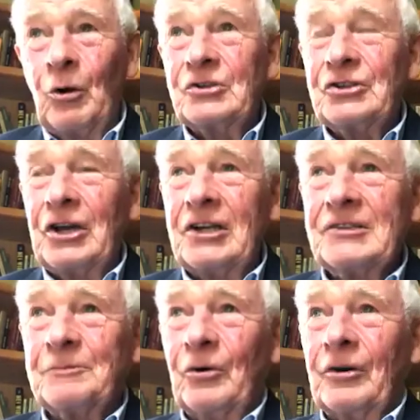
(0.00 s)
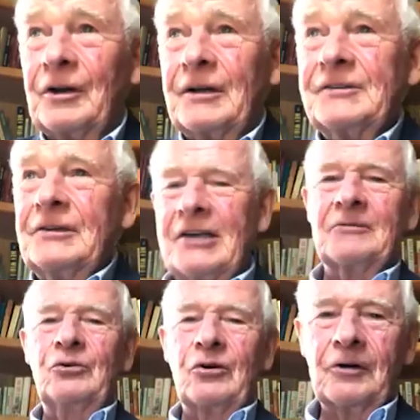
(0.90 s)
and I say, clasp them to your
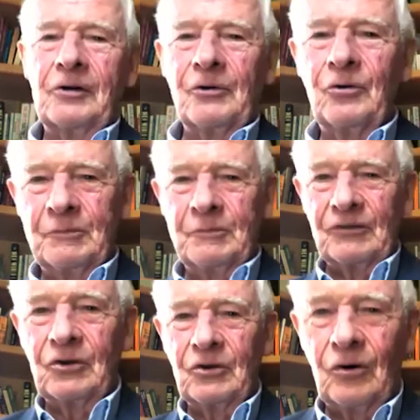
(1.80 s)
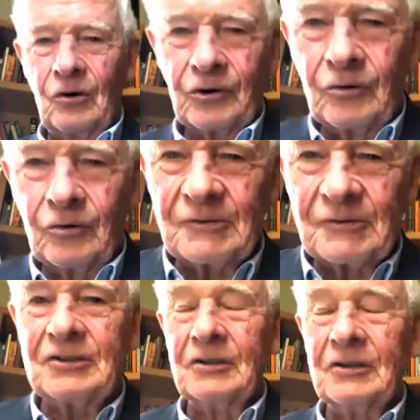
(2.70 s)
heart with hoops of gold or hoops of
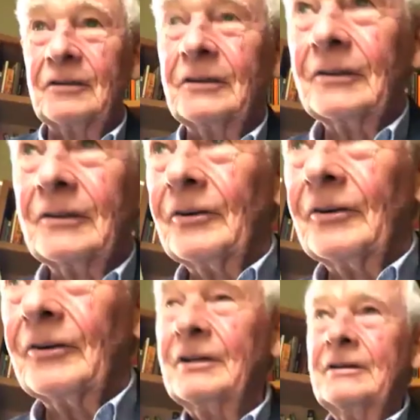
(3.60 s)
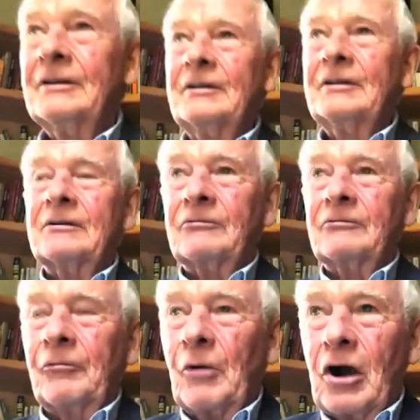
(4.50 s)
steel. They're
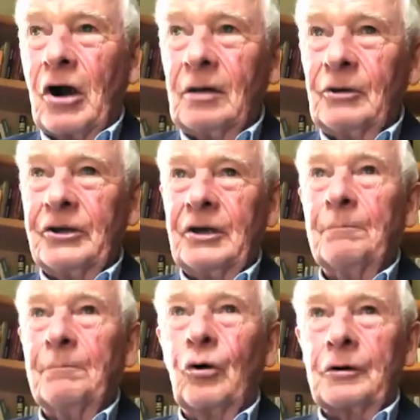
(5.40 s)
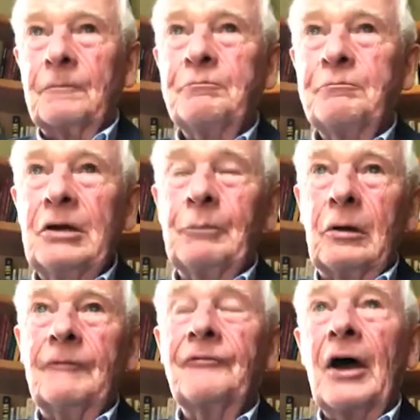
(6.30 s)
remarkably important people.
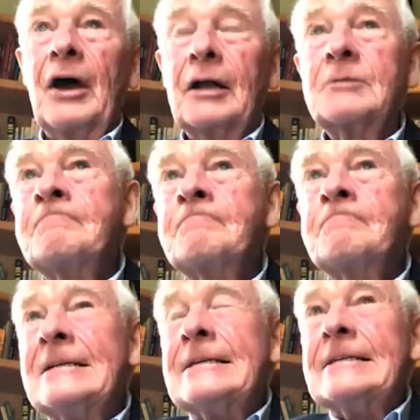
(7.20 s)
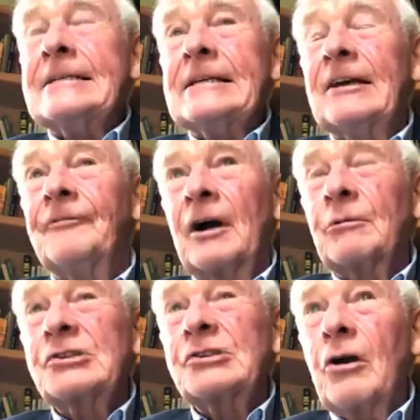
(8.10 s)
In fact, if I were
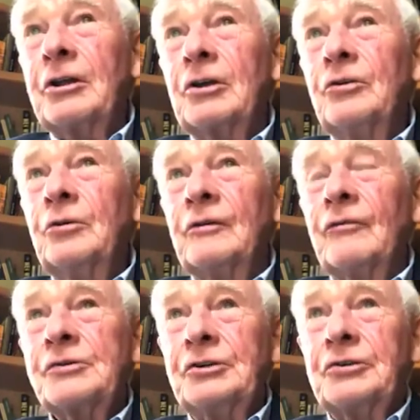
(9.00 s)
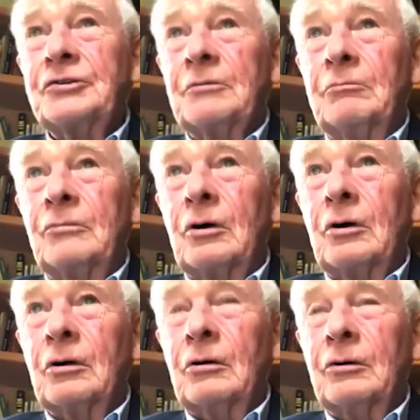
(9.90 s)
starting a university tomorrow,
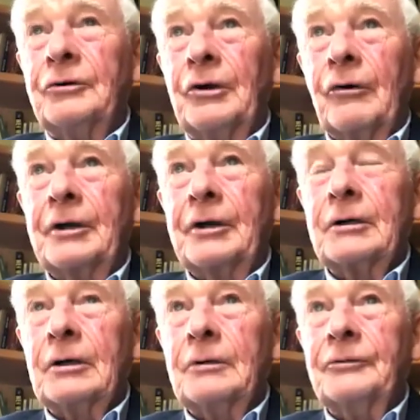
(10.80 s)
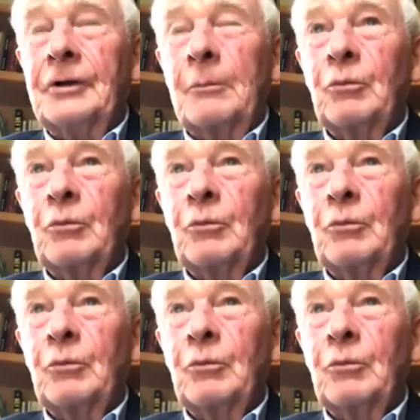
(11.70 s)
Derek, number one,